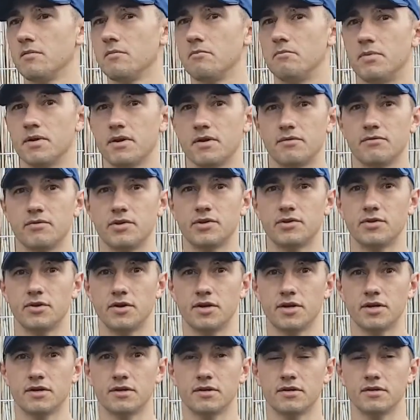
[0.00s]
but in
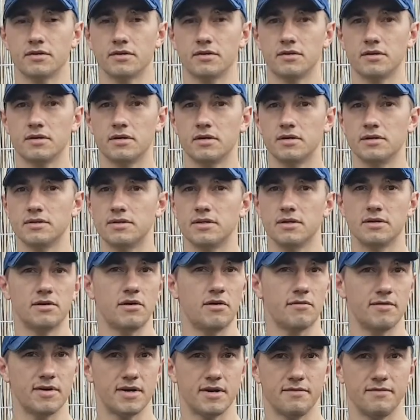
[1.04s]
return they're not
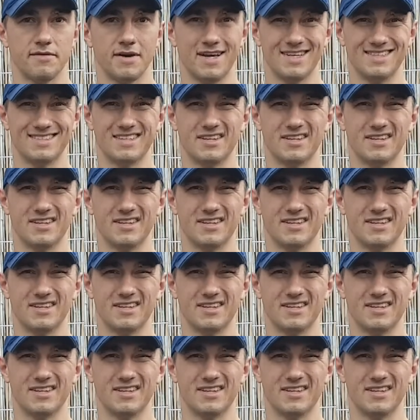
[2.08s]
very fast.